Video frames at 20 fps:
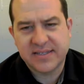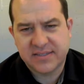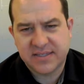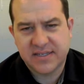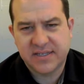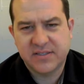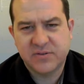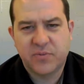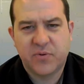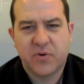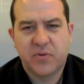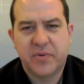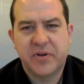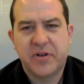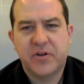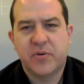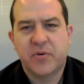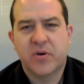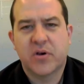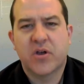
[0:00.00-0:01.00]
these, or we
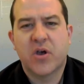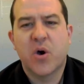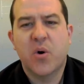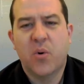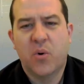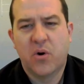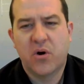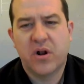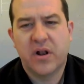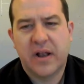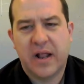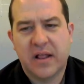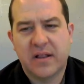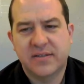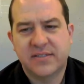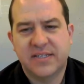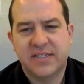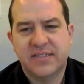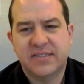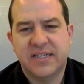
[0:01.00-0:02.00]
do a cohort
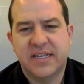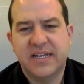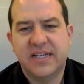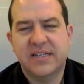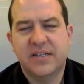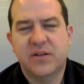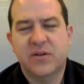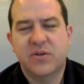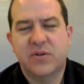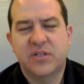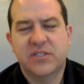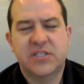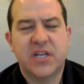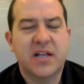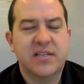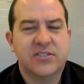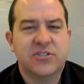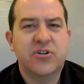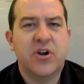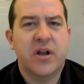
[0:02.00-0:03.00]
analysis, it's
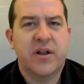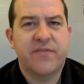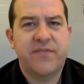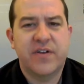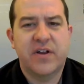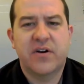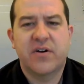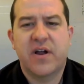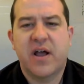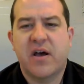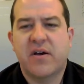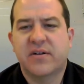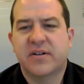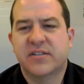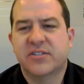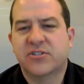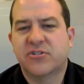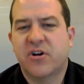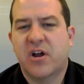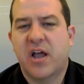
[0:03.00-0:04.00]
us trying to figure out and
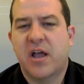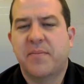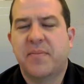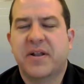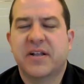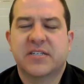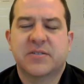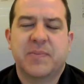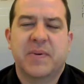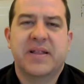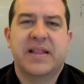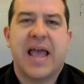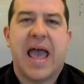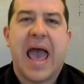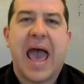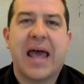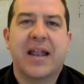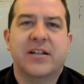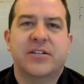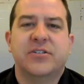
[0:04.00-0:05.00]
describe and explain the
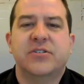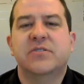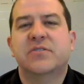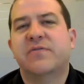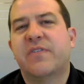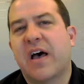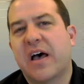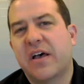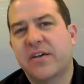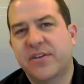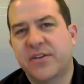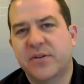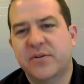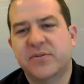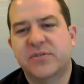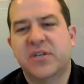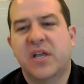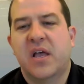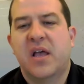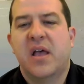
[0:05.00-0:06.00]
attitudes,
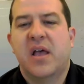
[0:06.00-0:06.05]
values,